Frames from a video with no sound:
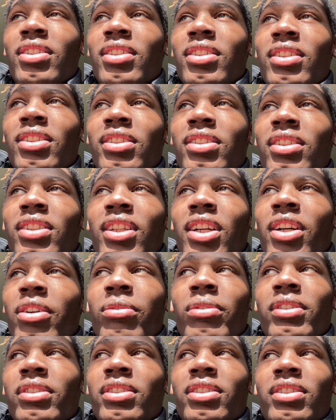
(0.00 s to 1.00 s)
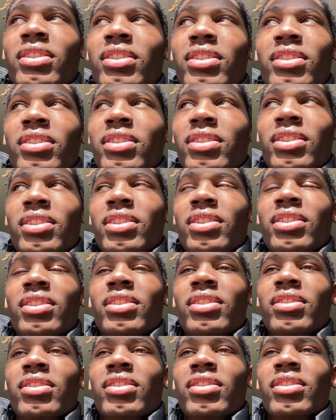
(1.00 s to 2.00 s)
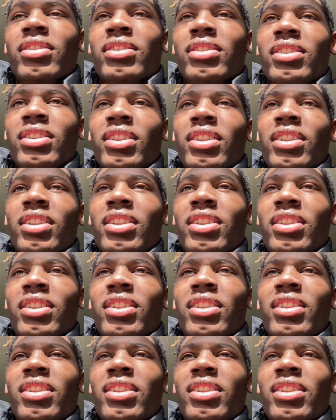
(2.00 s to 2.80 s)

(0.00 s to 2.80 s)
Cause I wasn't, you know what I'm saying?